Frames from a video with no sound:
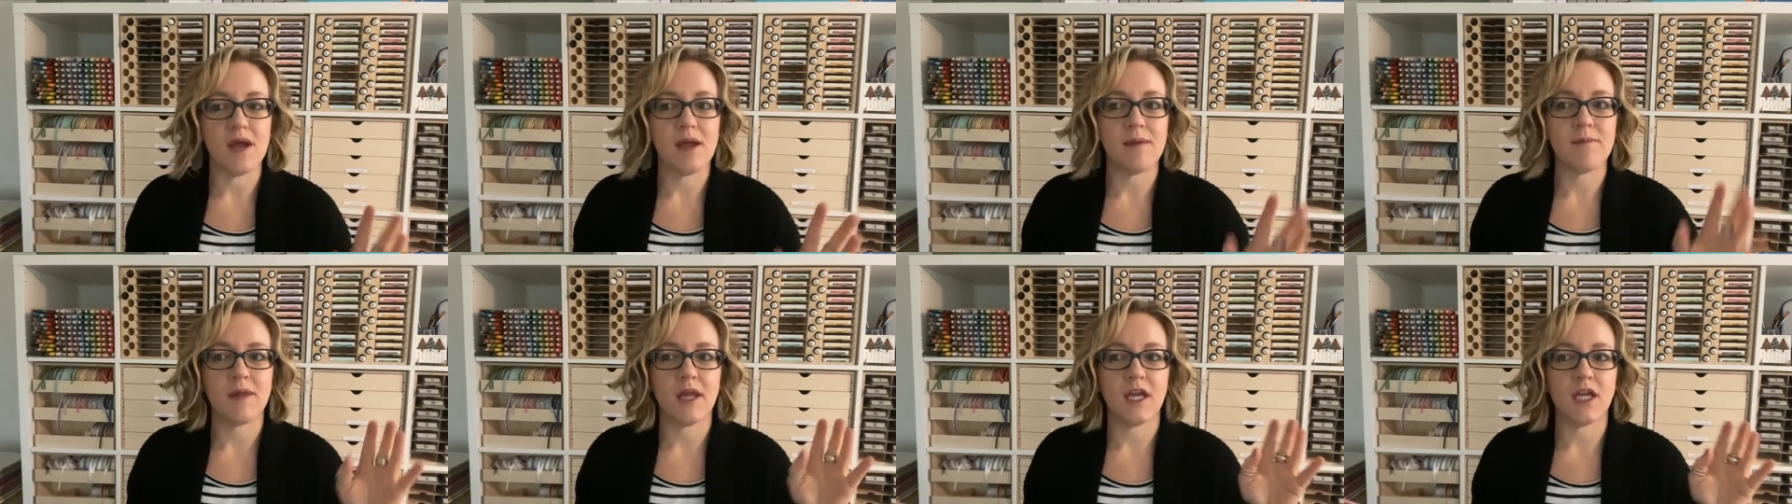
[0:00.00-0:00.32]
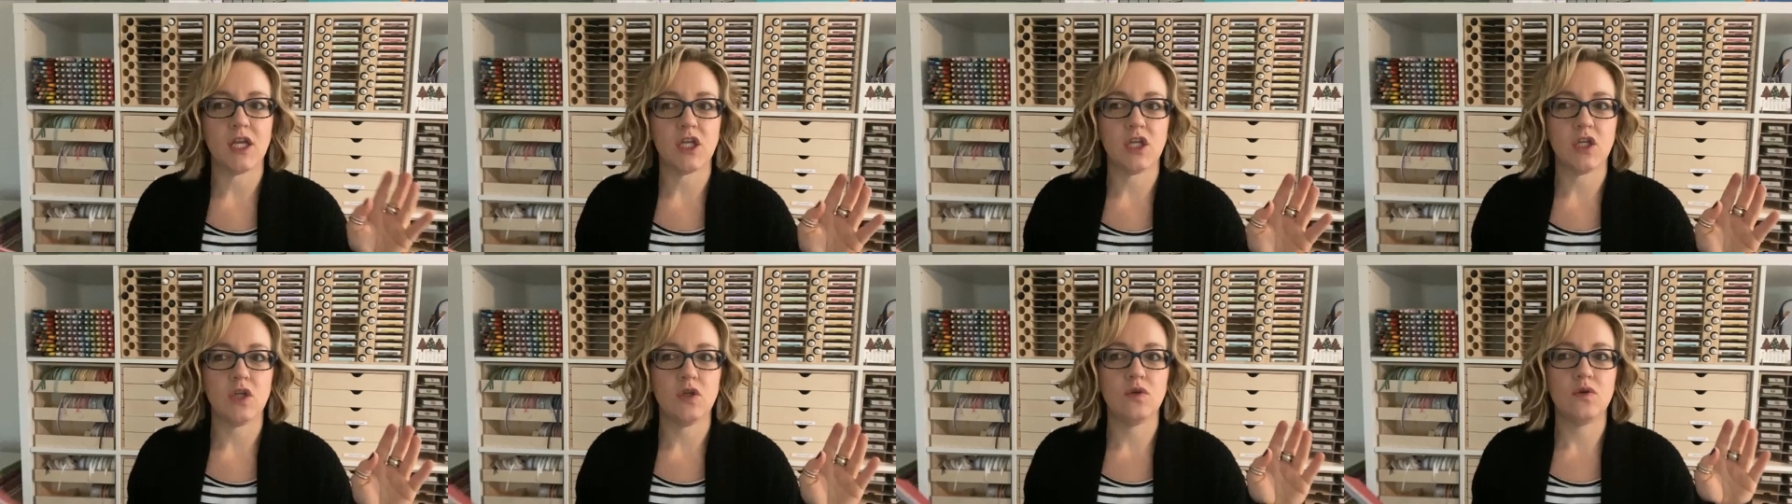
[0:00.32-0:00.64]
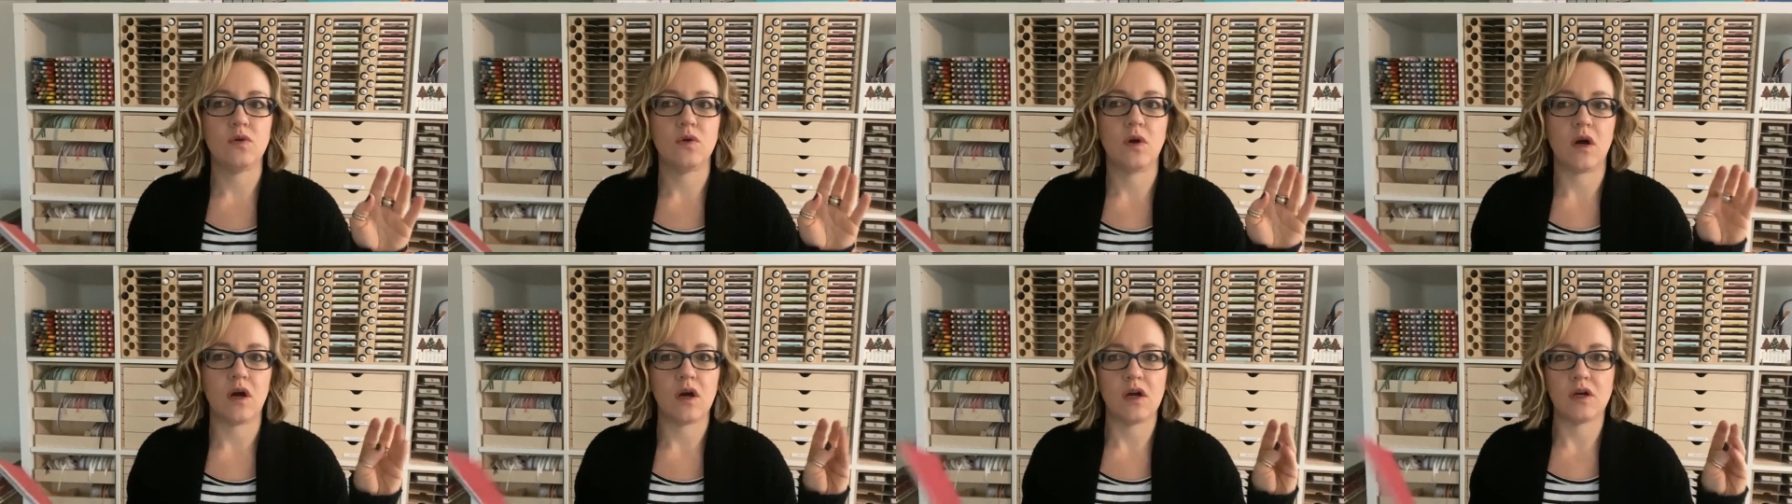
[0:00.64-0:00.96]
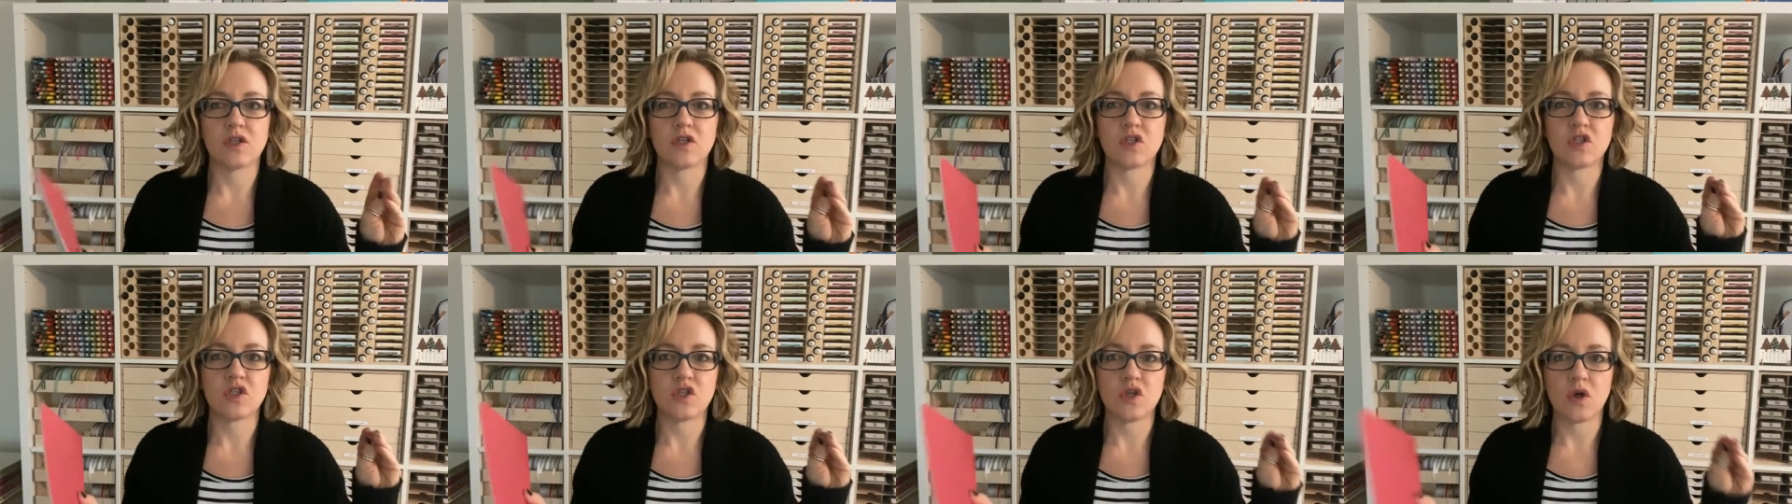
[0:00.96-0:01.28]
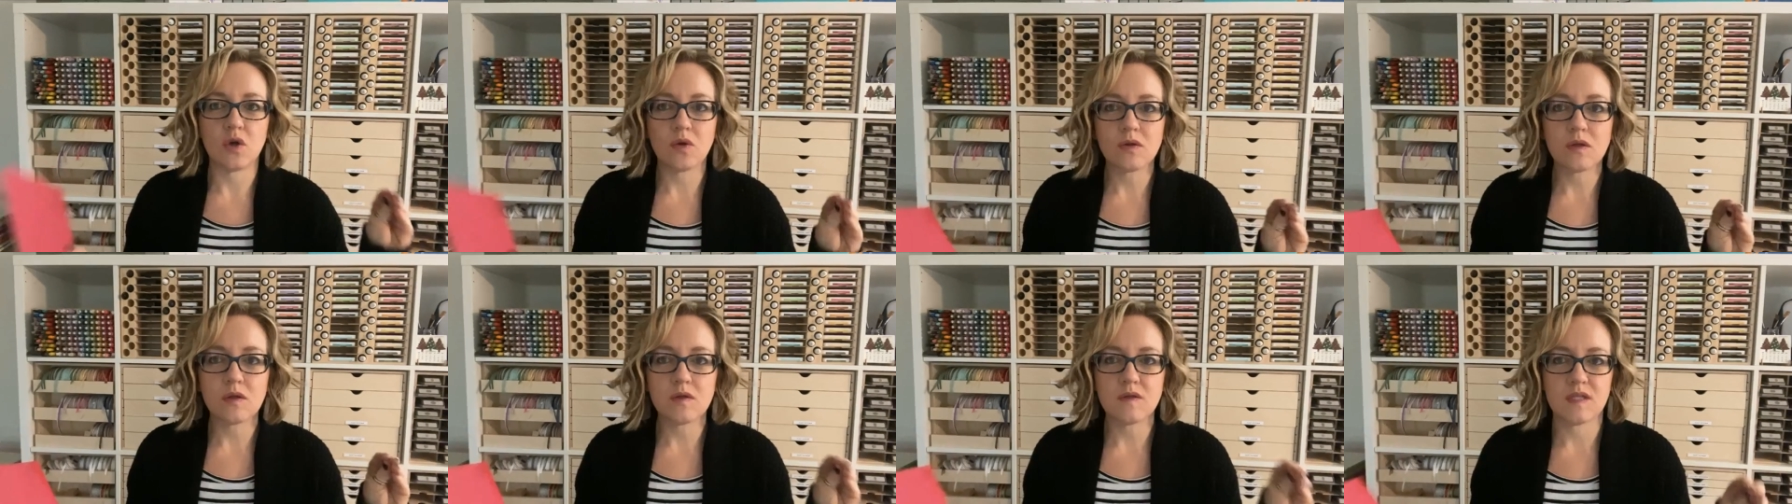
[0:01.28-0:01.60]
I'm like, you are
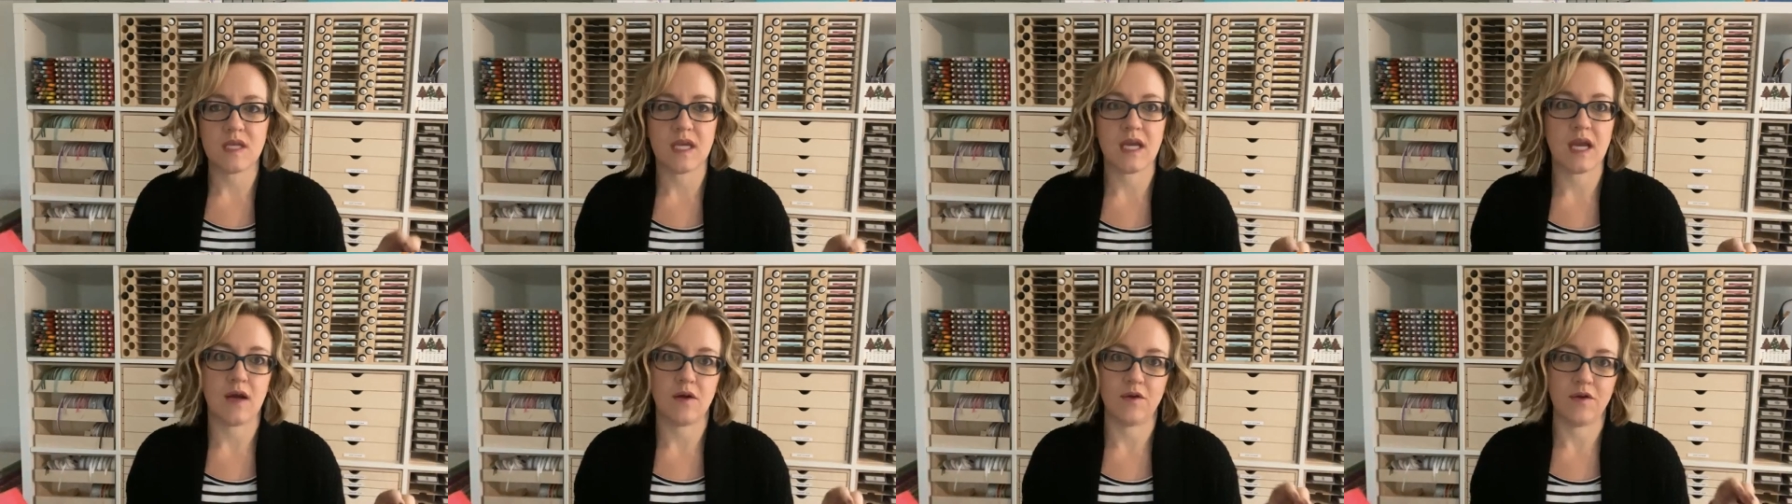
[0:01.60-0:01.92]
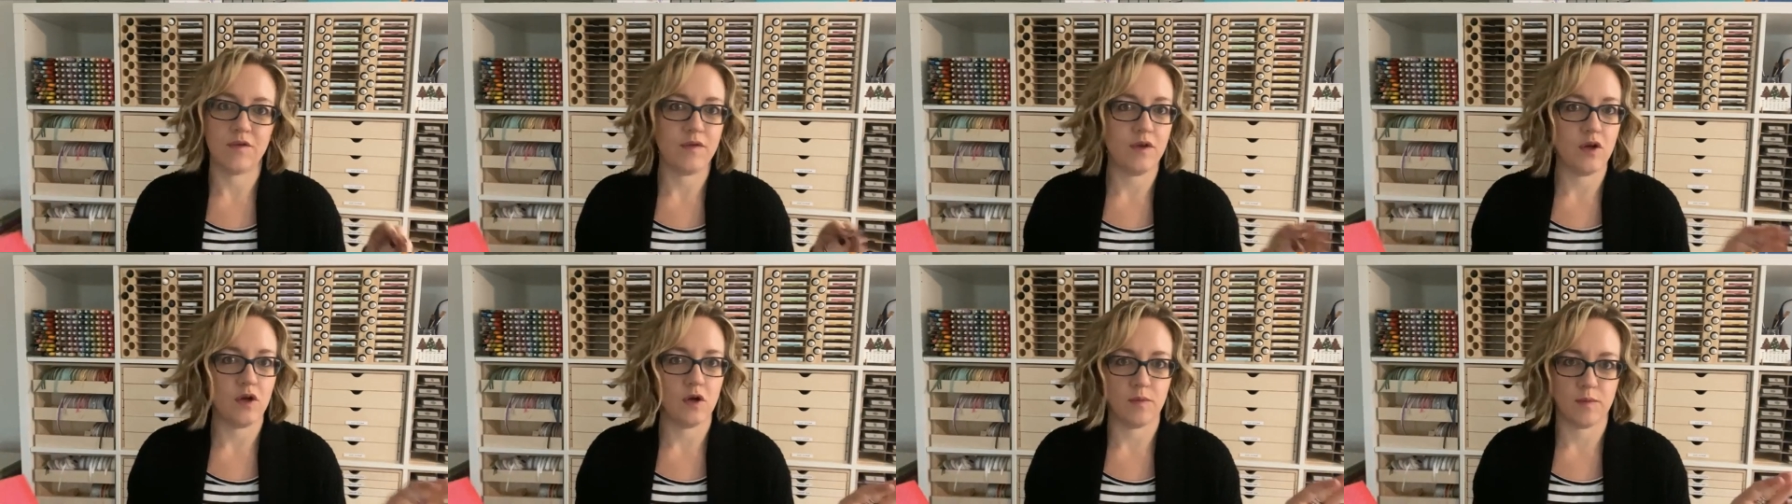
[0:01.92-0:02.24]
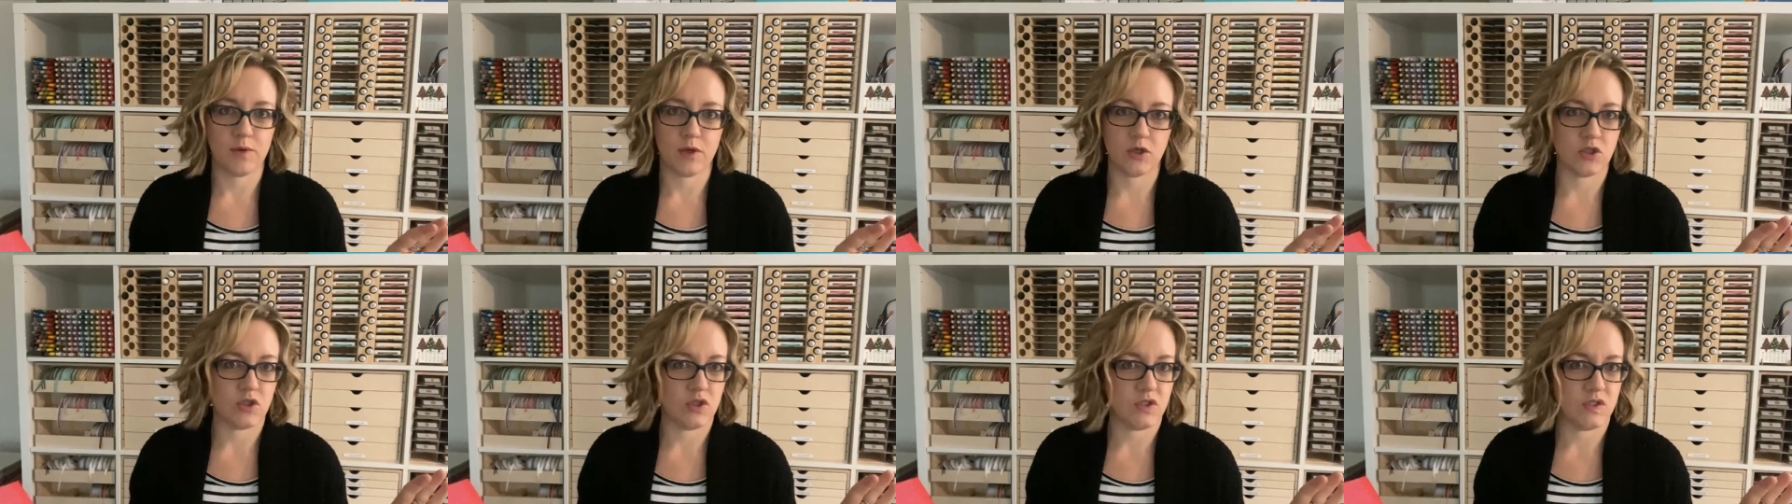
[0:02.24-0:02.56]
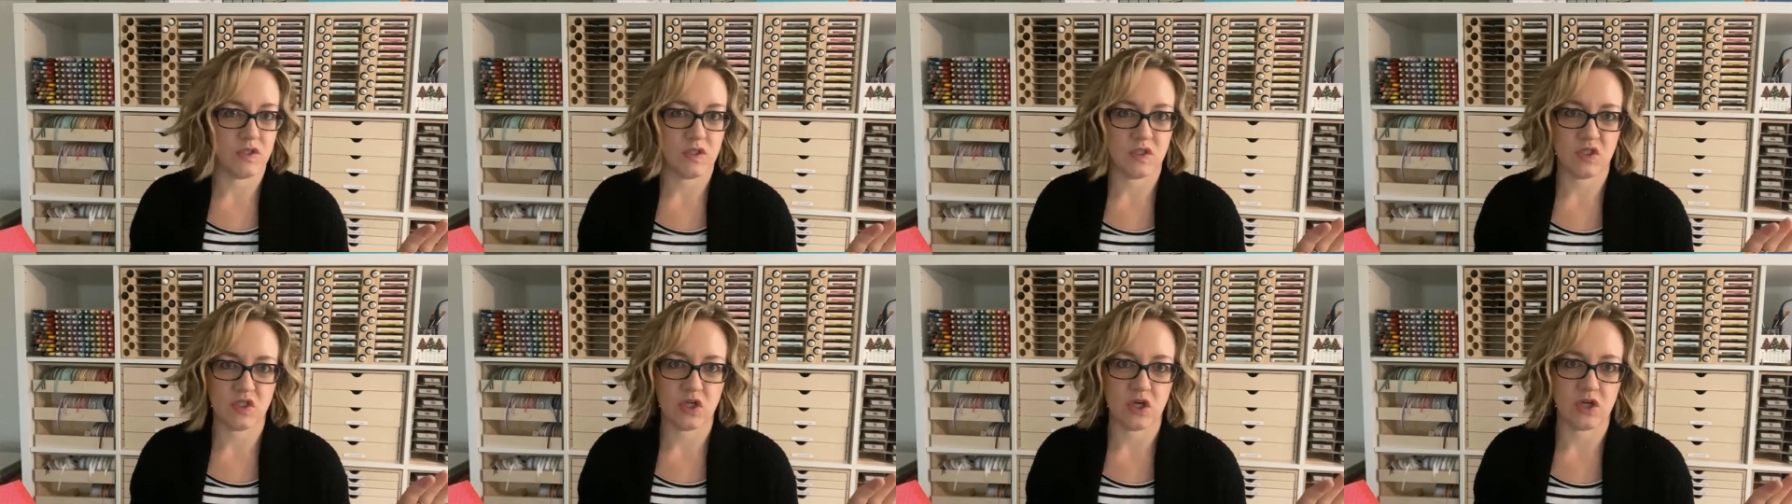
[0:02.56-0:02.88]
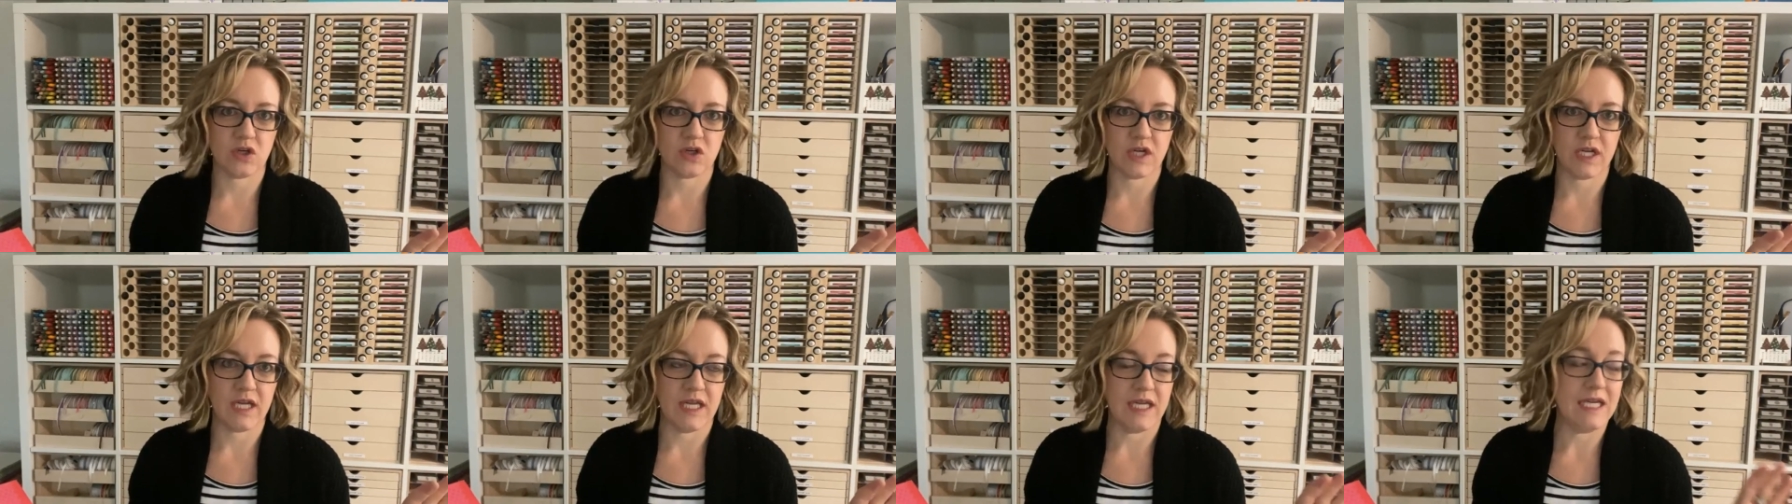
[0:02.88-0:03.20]
so losing out if you don't purchase the
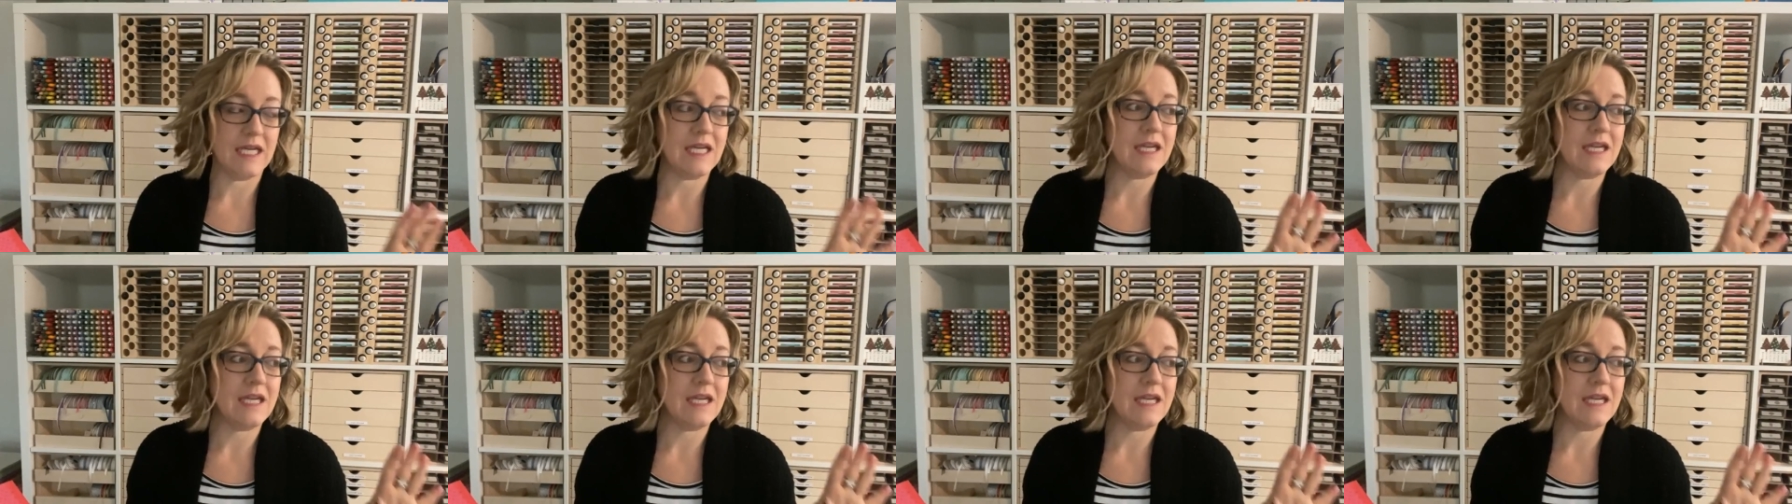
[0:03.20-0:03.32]
starter kit.